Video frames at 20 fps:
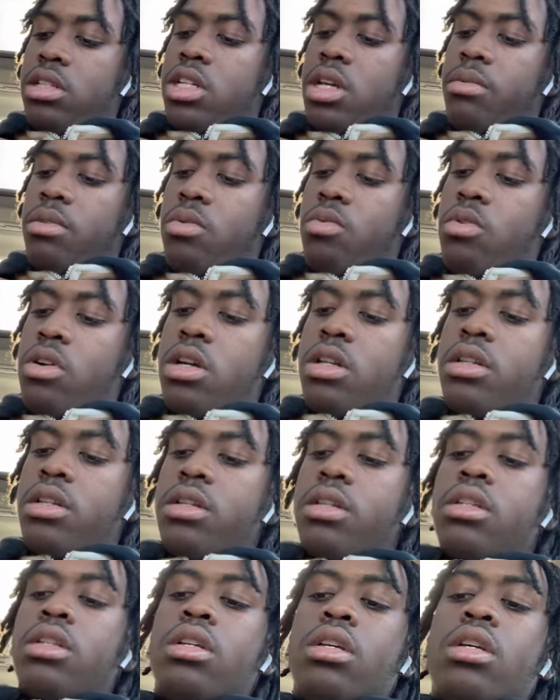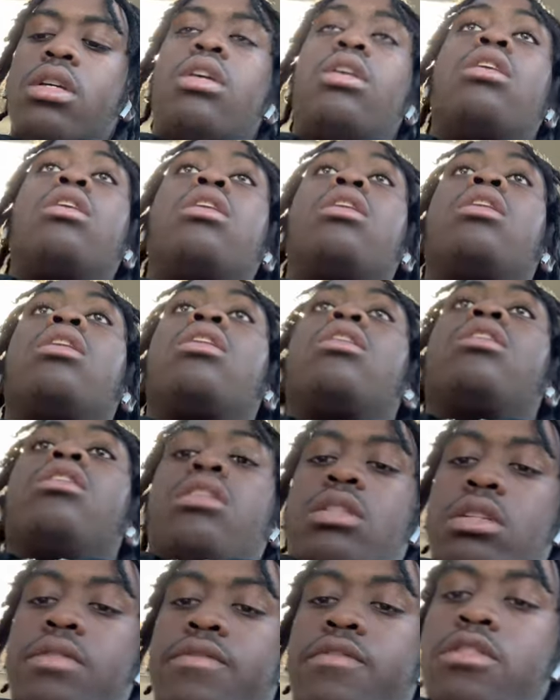chapter one.
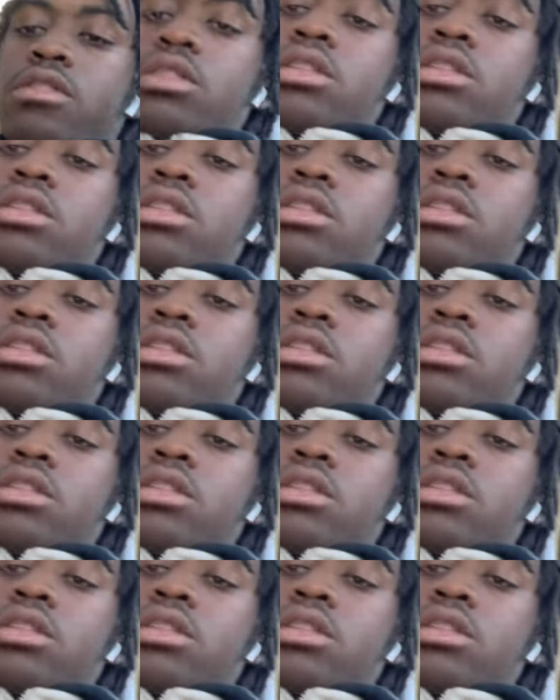This is First